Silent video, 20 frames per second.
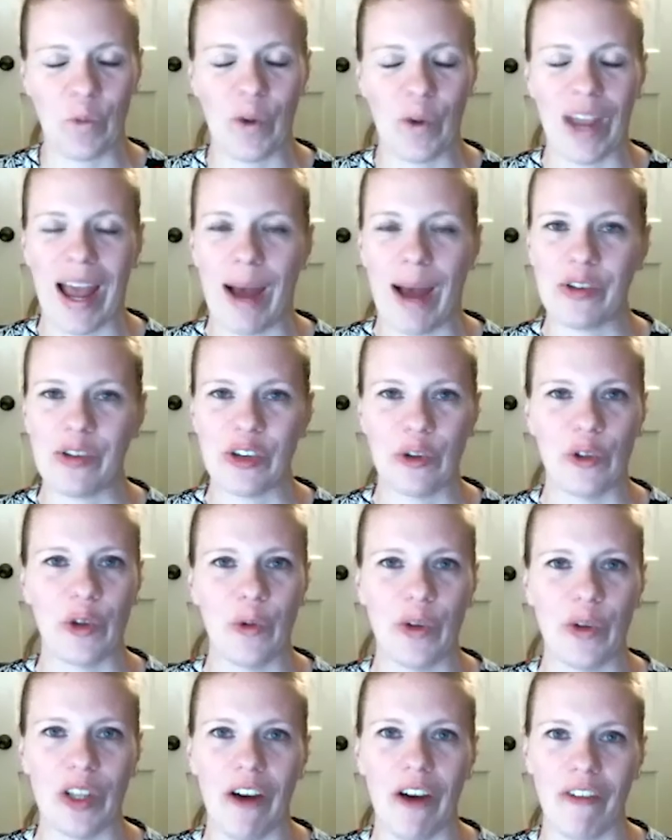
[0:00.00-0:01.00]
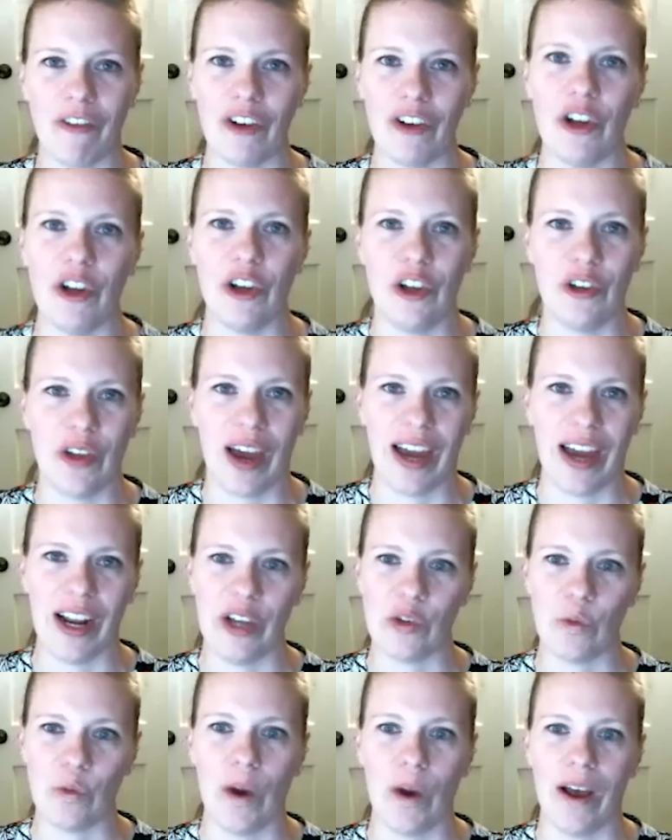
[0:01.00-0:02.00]
we absolutely would love for you to do that
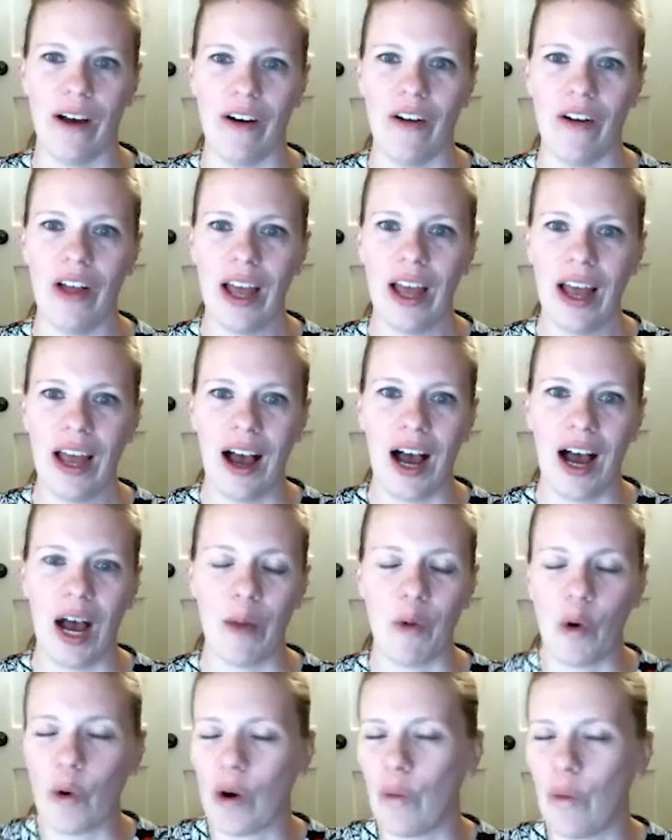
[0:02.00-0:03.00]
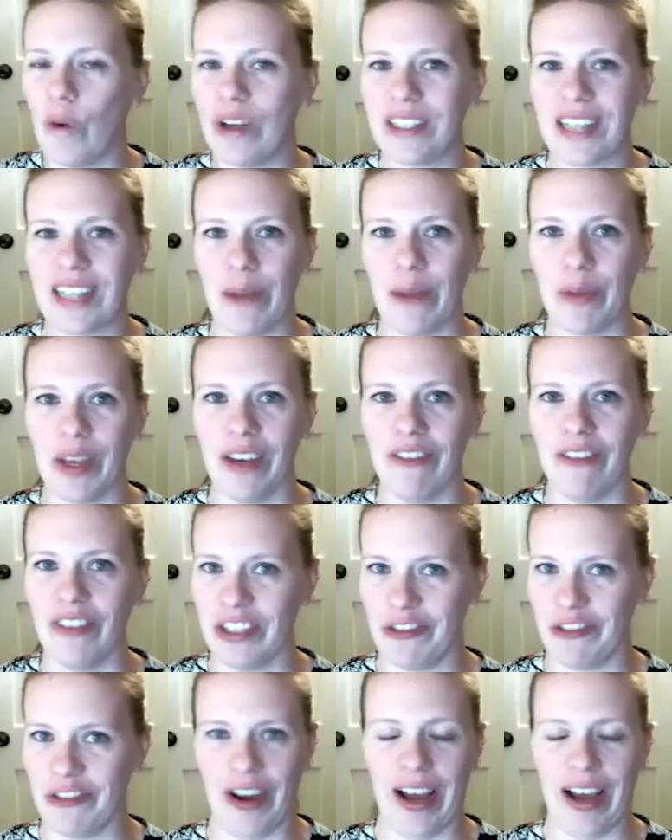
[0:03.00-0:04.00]
as well. Um, or a one-time gift
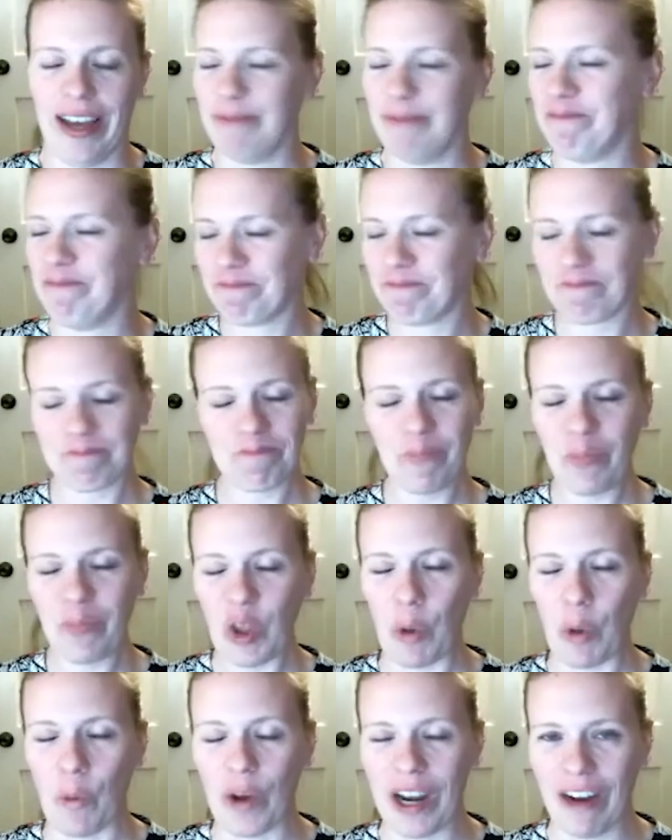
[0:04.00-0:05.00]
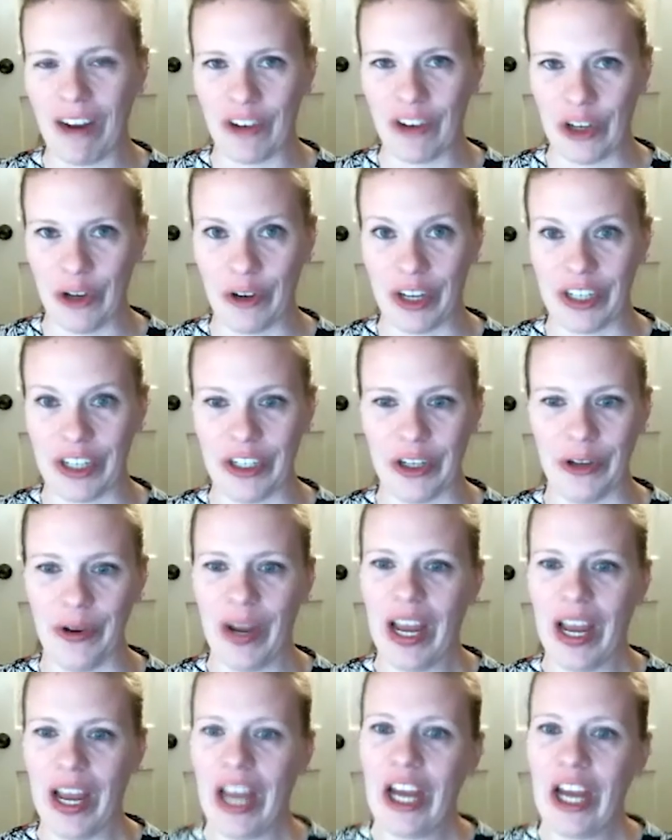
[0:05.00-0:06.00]
is fine whatever you can do.
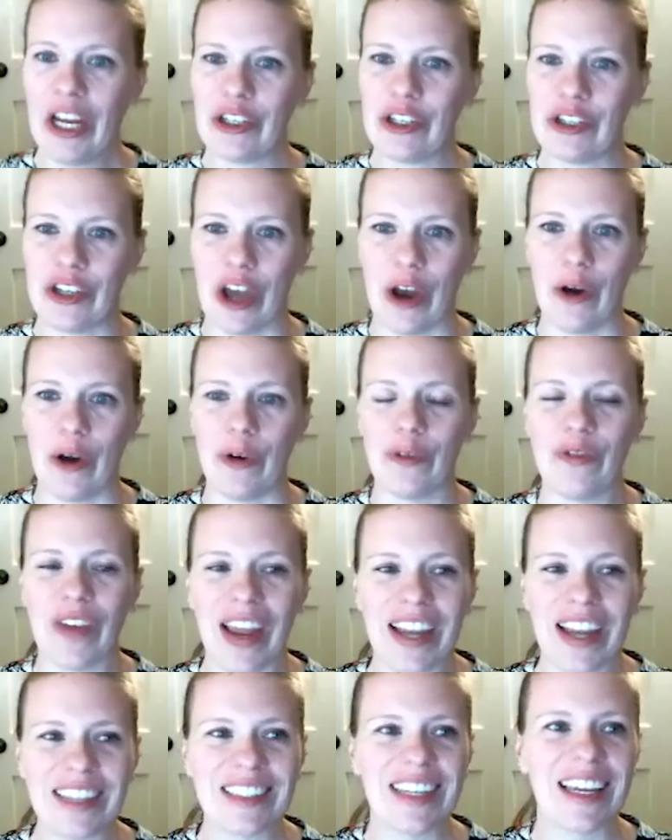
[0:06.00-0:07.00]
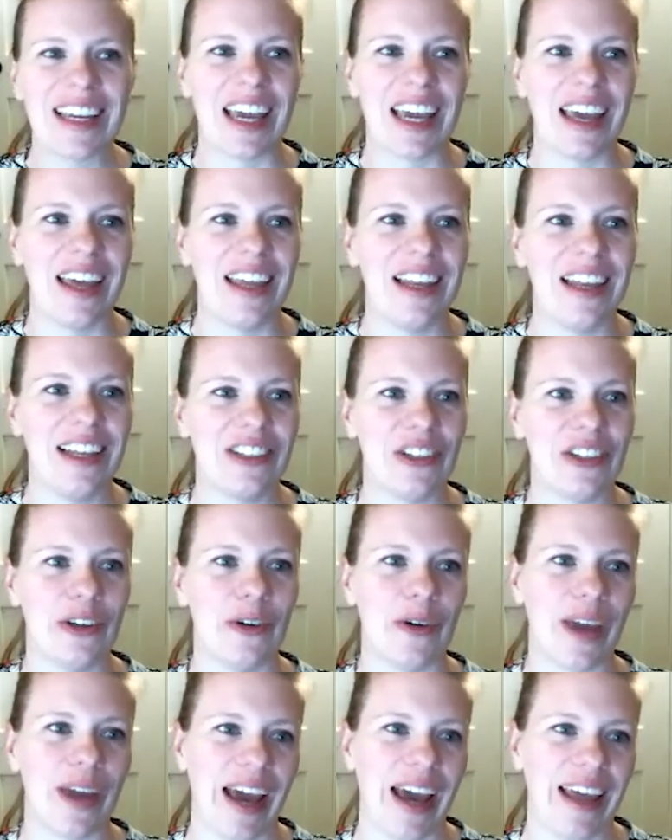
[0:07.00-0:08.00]
So thanks again to
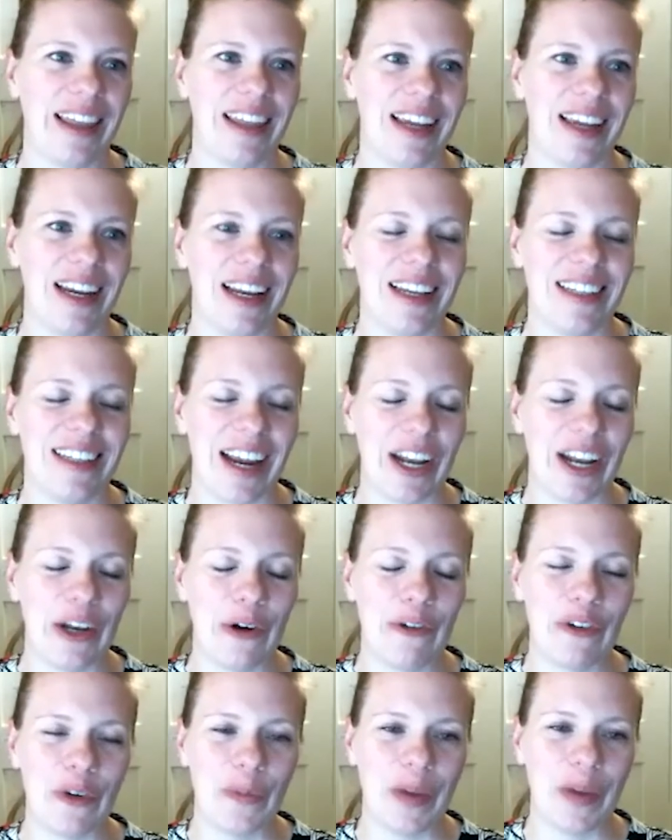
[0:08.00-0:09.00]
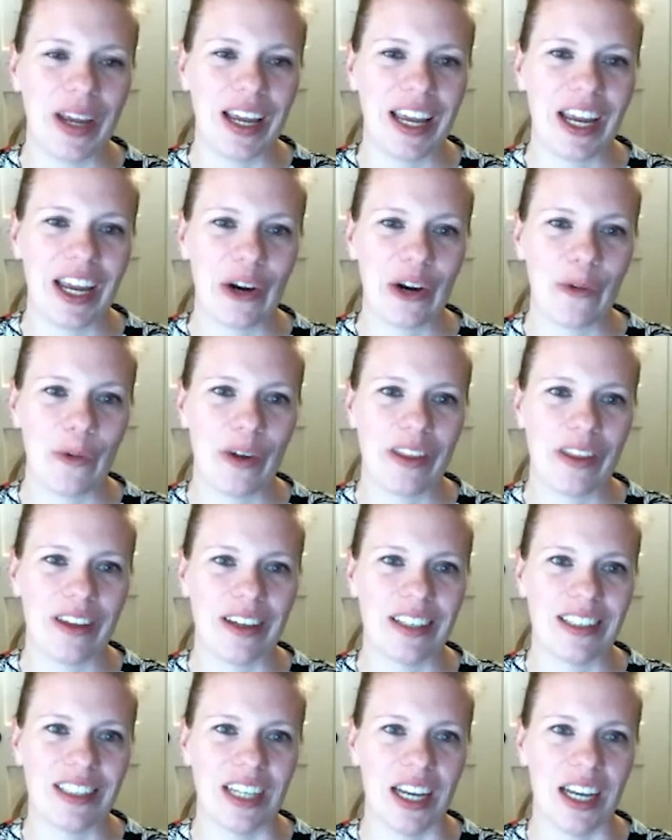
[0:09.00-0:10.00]
Kathleen and Daniel for being here with
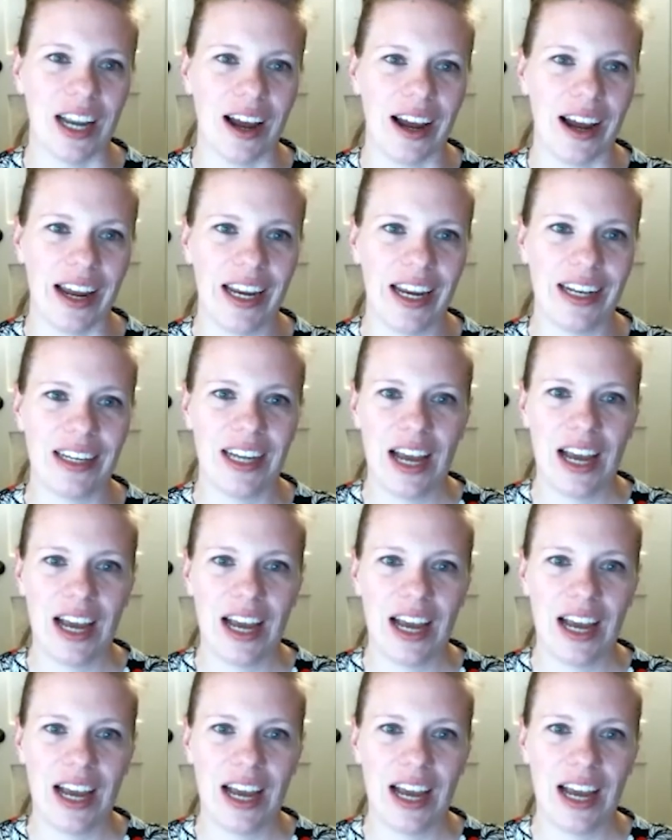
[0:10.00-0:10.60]
us tonight.